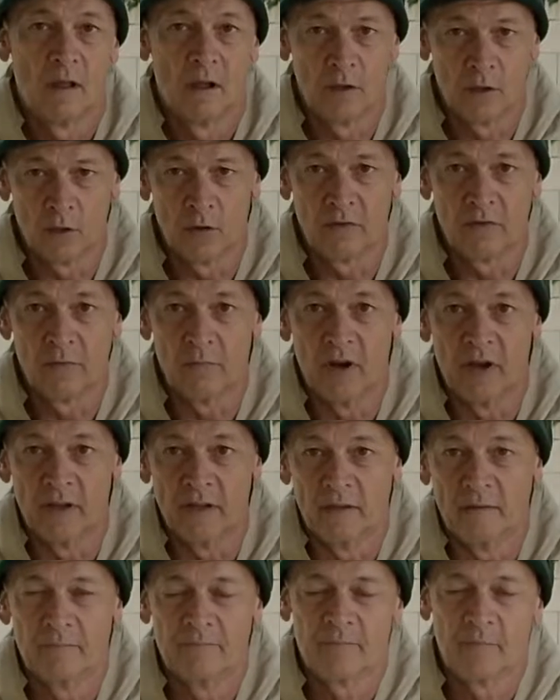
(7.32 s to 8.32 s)
Hello everybody,
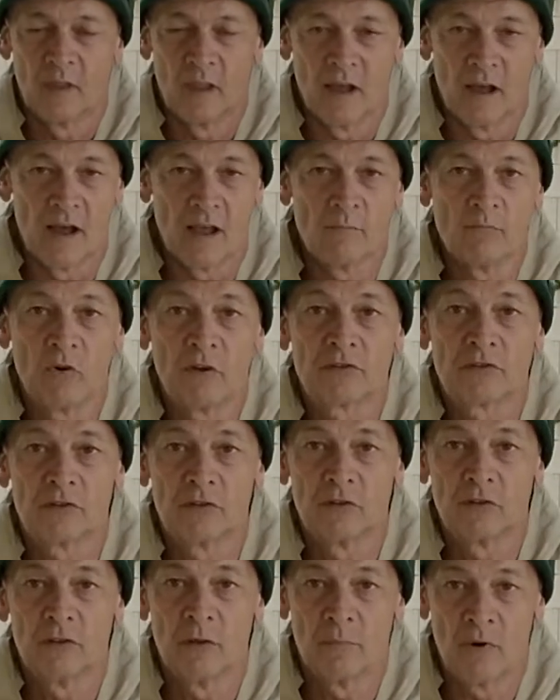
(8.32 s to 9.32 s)
I'm
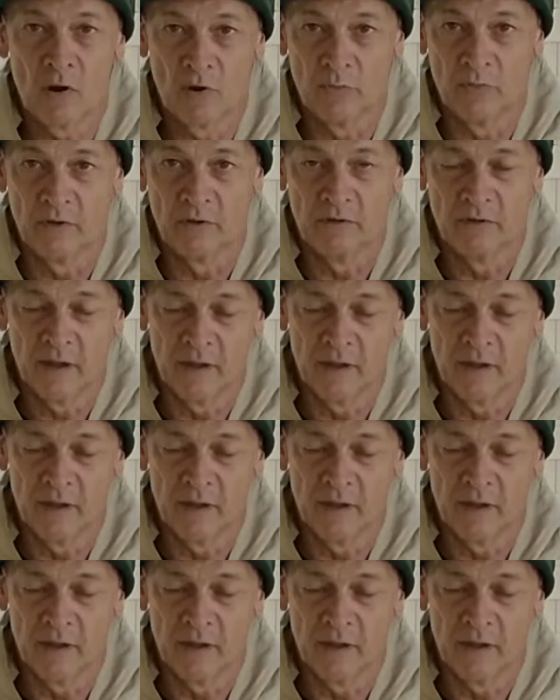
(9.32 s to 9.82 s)
Rycharde the Bowman,